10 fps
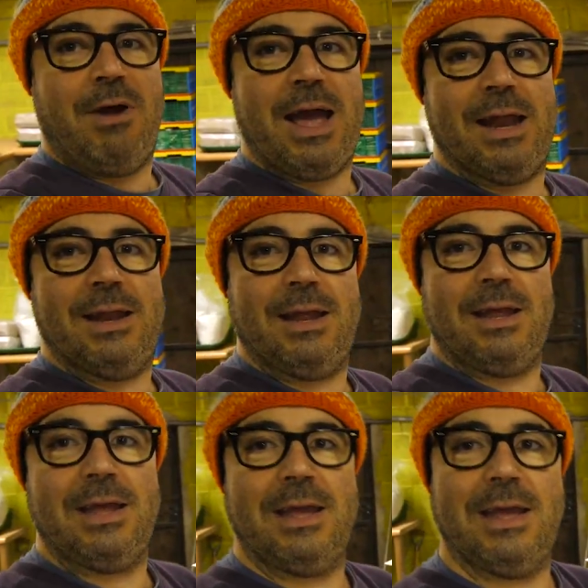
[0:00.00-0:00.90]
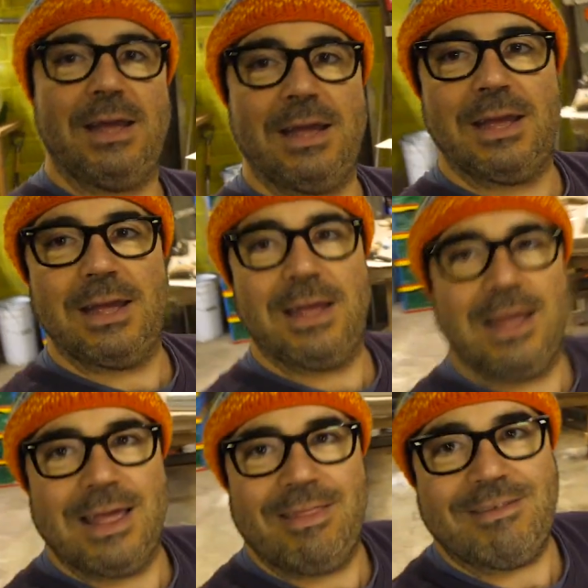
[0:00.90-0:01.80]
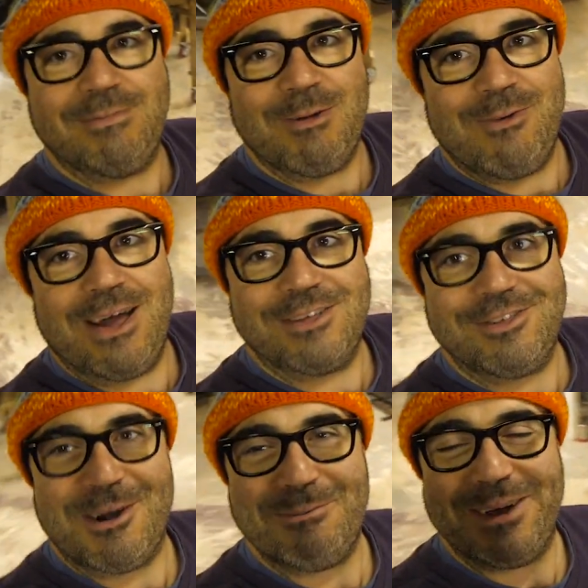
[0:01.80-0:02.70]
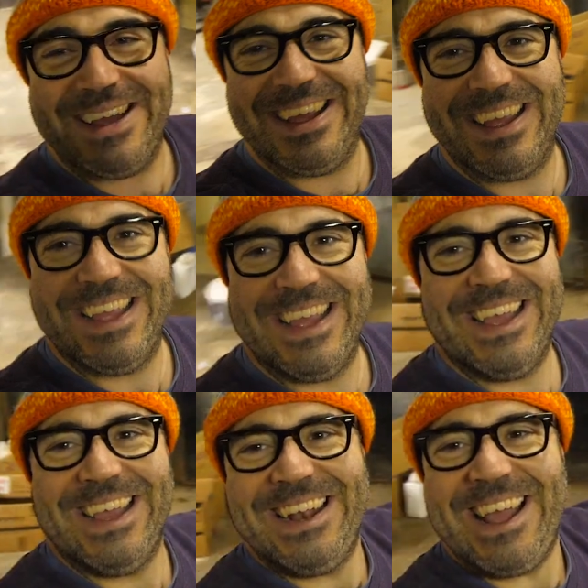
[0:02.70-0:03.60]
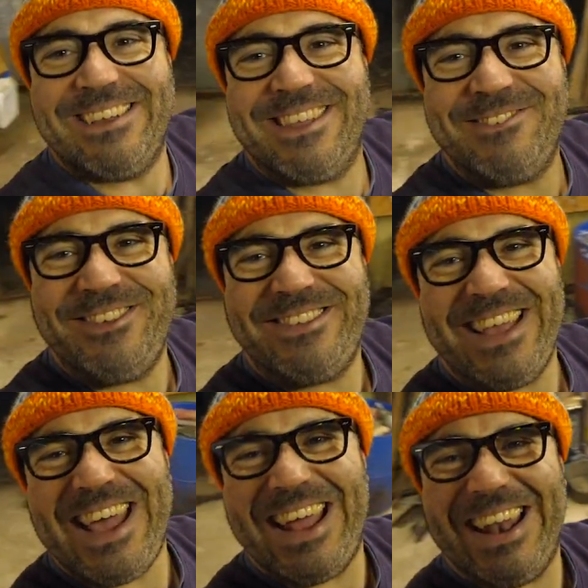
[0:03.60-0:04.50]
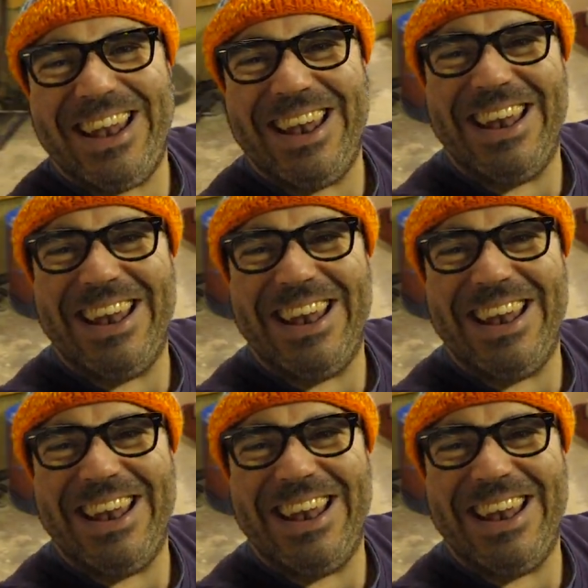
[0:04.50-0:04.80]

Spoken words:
Right, this is my workshop. Next time you see it,